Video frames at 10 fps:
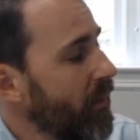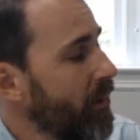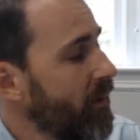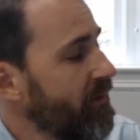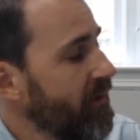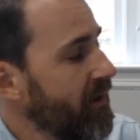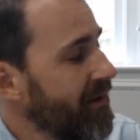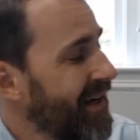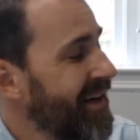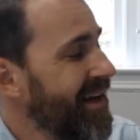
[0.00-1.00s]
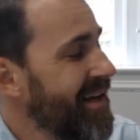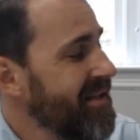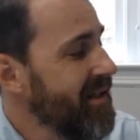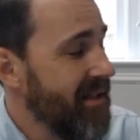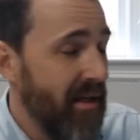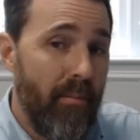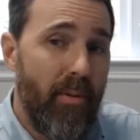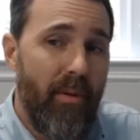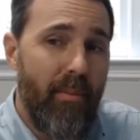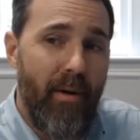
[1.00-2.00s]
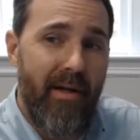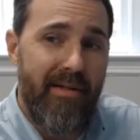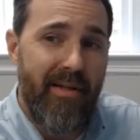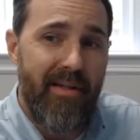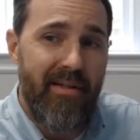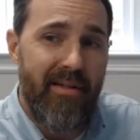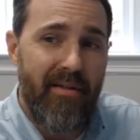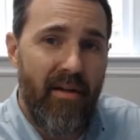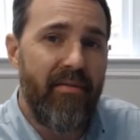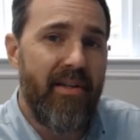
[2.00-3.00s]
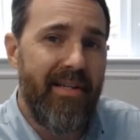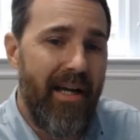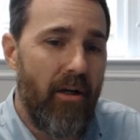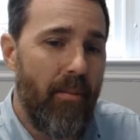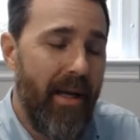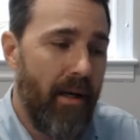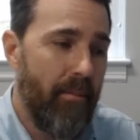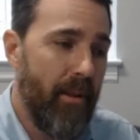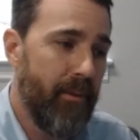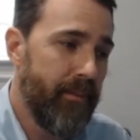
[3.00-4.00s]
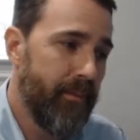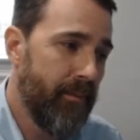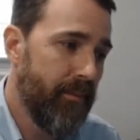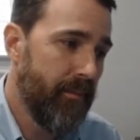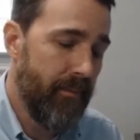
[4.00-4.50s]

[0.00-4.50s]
And we refer to that as the temporal process of the zygomatic bone.